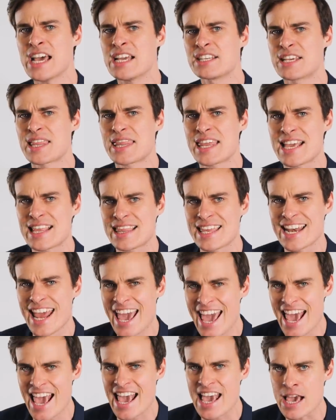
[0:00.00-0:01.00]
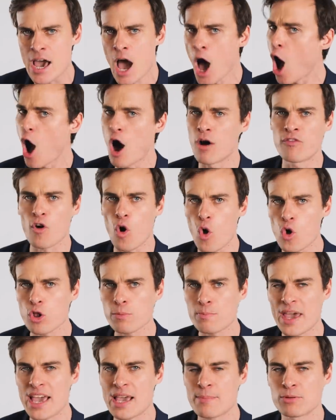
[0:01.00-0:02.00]
to think that he, of
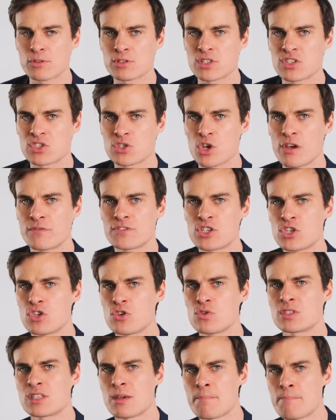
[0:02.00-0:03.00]
all people, deserved to use